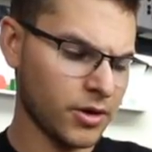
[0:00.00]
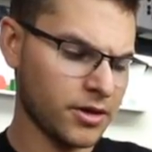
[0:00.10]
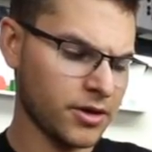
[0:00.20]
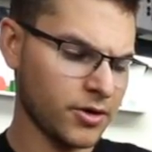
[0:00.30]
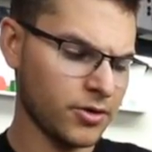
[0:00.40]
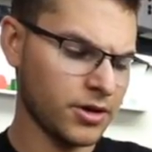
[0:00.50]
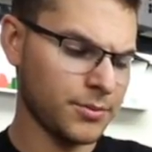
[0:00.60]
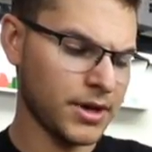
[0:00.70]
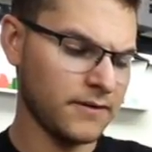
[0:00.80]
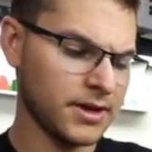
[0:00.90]
through the
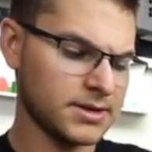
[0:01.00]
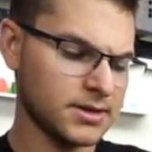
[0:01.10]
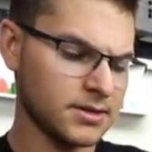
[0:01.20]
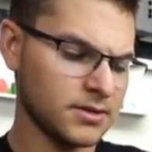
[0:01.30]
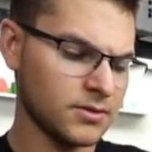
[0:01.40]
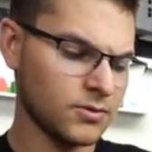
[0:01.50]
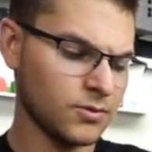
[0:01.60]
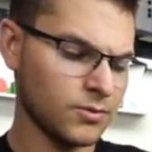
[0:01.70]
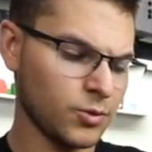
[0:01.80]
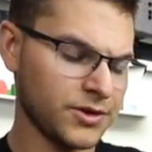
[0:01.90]
pivot
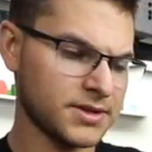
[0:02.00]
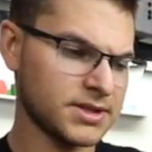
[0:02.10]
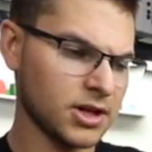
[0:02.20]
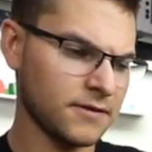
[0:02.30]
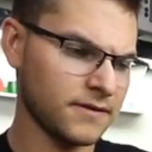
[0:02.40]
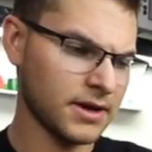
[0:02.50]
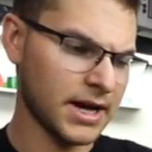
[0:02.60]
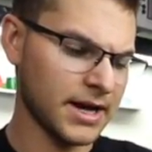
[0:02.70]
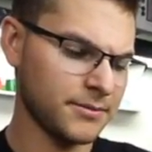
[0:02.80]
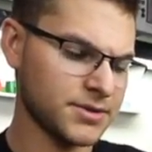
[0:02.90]
with stuff, I
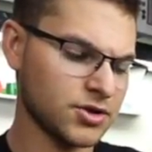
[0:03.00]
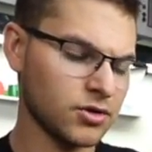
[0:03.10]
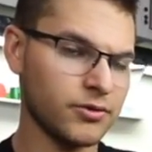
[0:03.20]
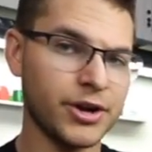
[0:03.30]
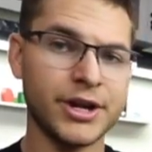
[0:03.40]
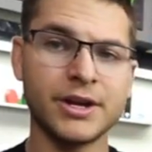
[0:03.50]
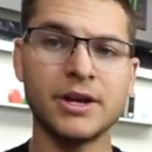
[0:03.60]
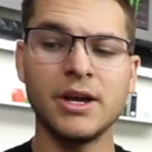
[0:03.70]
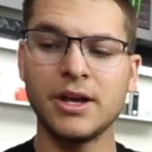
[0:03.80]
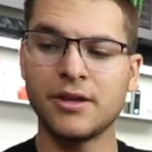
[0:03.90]
am still running
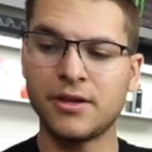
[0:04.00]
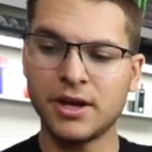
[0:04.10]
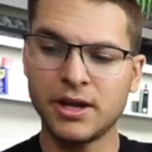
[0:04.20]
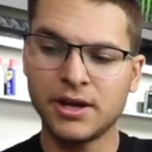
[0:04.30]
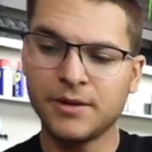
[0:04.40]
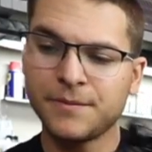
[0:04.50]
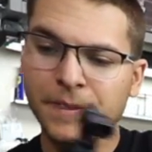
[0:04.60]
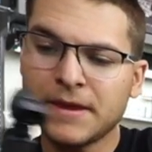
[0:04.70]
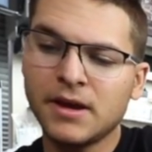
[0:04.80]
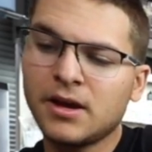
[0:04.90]
the,
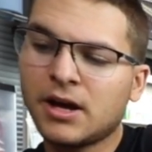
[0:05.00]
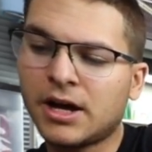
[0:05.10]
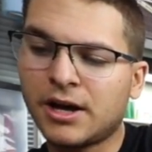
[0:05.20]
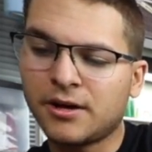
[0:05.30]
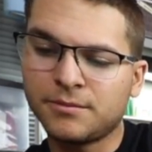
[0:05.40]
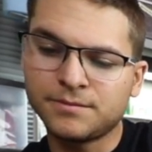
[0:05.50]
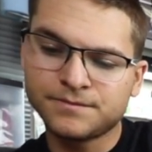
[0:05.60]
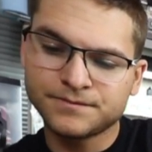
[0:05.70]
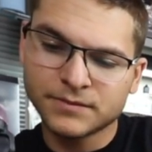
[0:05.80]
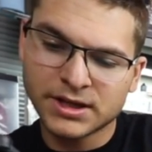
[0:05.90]

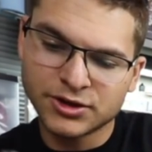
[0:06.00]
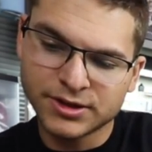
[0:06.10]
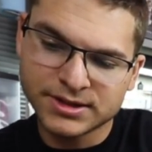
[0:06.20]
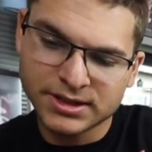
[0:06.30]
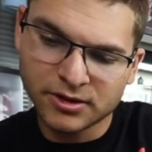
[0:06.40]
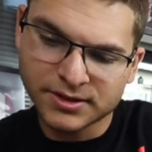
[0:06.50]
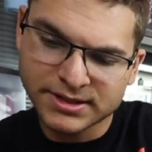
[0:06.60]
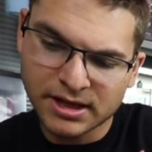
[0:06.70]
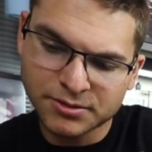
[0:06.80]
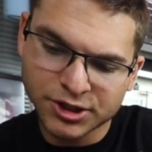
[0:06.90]
as you can see on the
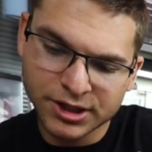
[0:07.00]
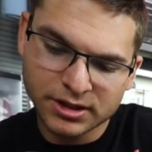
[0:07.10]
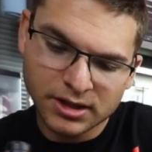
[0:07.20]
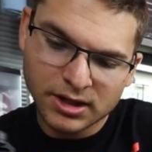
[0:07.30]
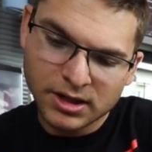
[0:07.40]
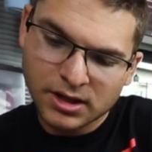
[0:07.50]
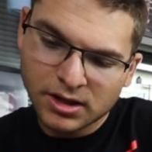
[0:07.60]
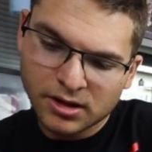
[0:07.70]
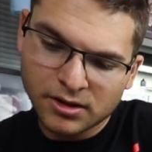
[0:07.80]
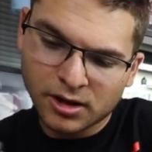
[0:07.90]
setup sheet,
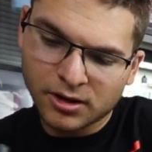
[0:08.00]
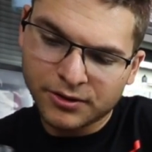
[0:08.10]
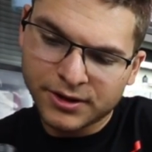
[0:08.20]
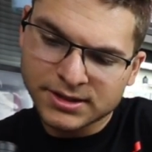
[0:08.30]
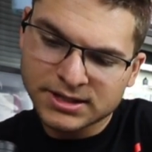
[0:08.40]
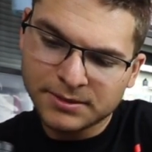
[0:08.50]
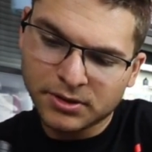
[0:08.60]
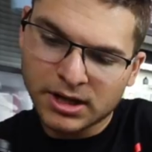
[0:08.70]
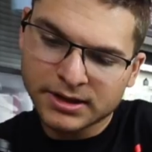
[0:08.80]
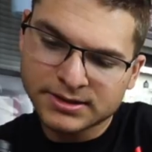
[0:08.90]
on the C
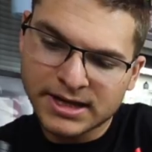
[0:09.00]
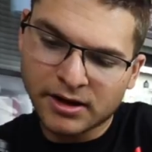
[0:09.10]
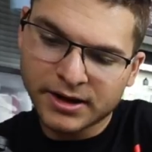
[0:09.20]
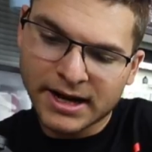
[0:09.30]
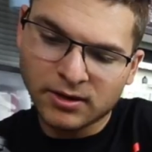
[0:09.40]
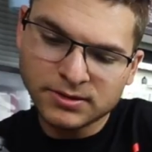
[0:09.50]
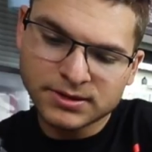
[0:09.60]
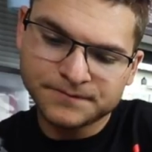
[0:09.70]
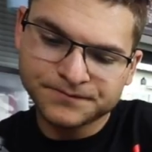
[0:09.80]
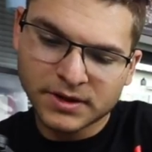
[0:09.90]
block down and out.
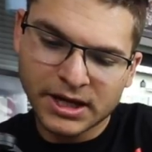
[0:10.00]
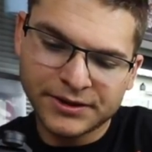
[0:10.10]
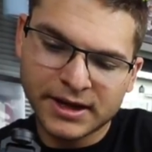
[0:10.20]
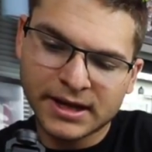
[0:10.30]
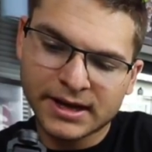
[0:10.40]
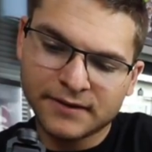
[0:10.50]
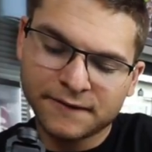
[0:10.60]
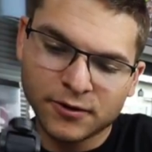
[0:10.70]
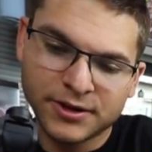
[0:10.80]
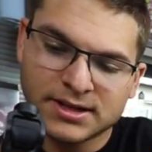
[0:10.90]
And then
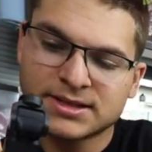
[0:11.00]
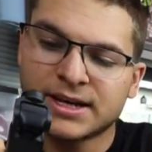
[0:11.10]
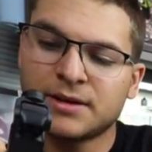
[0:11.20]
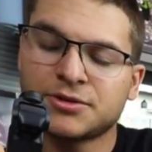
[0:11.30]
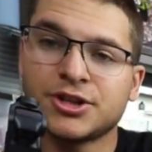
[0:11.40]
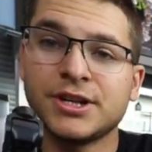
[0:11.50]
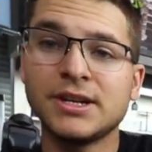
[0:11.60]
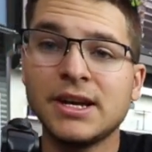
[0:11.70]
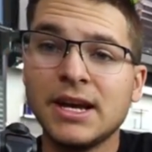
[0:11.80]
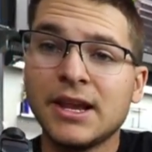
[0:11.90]
for this setup
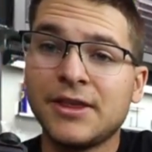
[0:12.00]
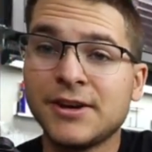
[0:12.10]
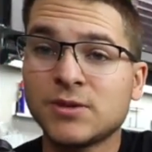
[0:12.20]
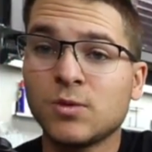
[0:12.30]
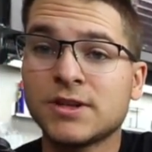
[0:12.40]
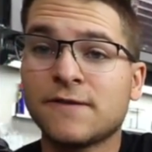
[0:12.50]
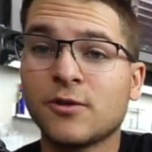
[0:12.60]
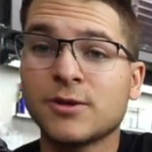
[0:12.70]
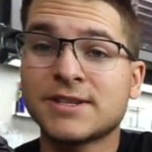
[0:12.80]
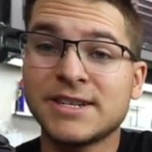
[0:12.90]
sheet, this was
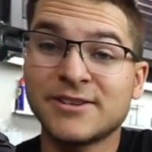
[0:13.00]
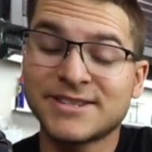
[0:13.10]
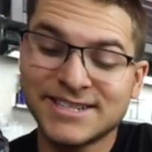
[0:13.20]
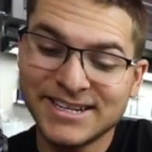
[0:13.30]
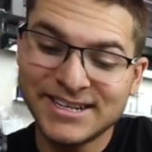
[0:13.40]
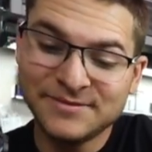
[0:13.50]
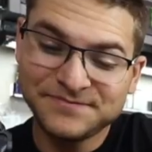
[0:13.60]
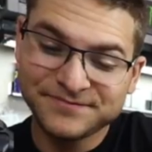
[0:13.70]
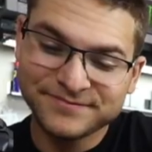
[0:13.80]
for CRC,